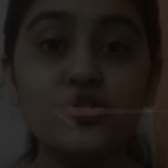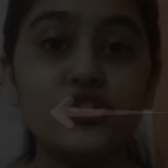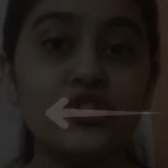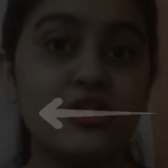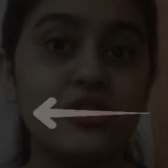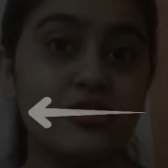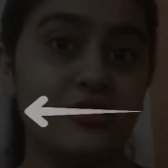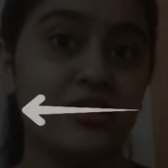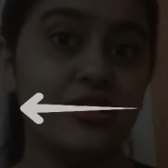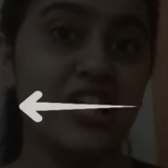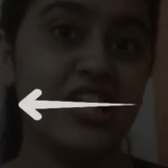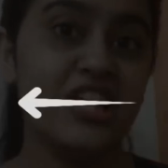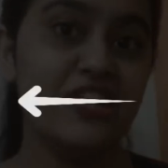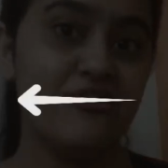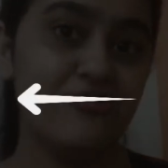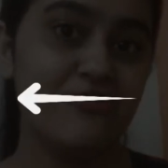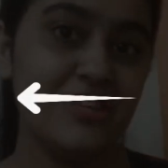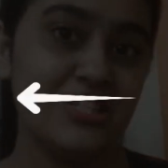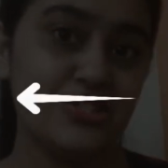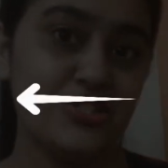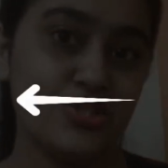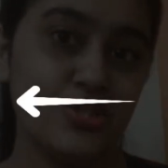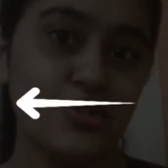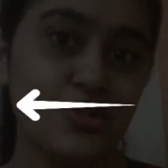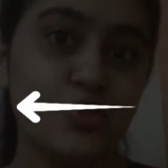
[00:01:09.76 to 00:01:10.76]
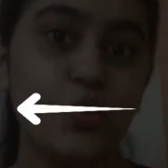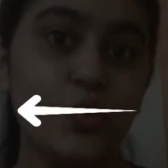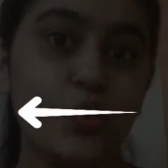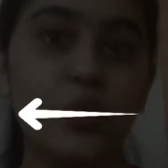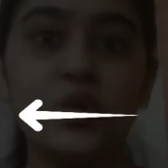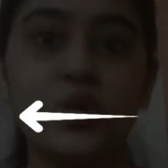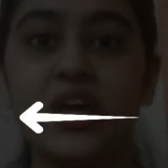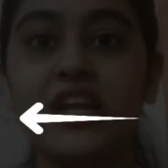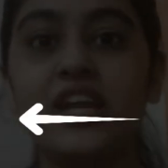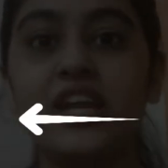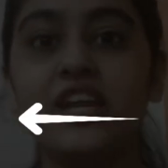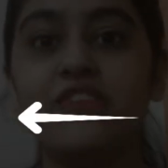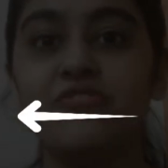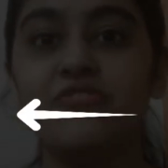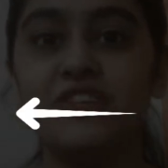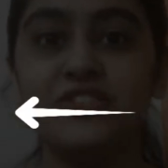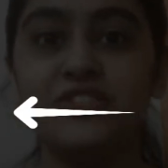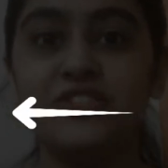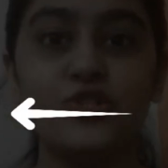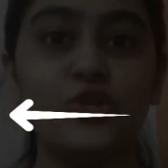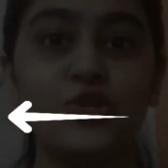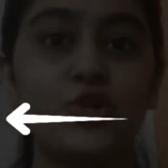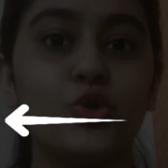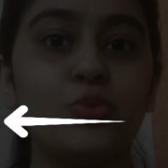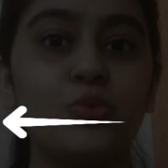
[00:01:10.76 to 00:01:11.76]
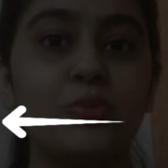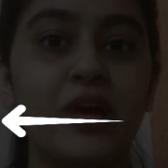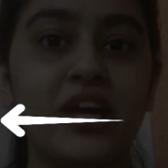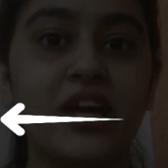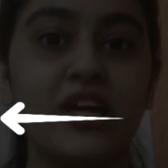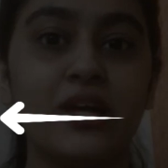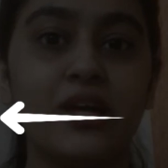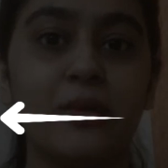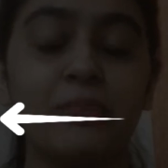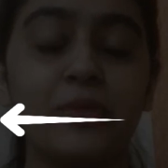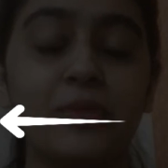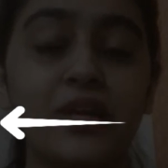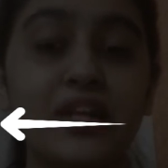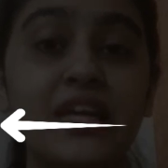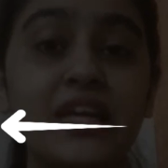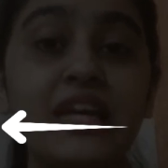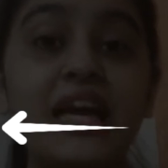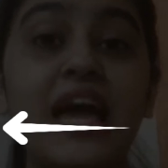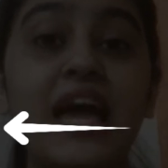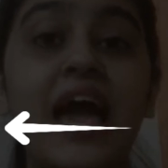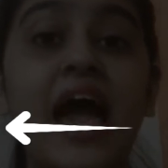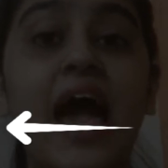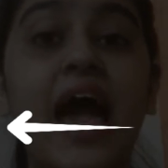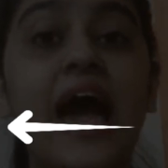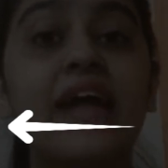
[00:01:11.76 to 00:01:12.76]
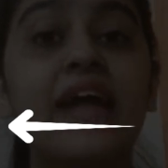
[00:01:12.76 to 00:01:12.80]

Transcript: certain investors who can invest into my company,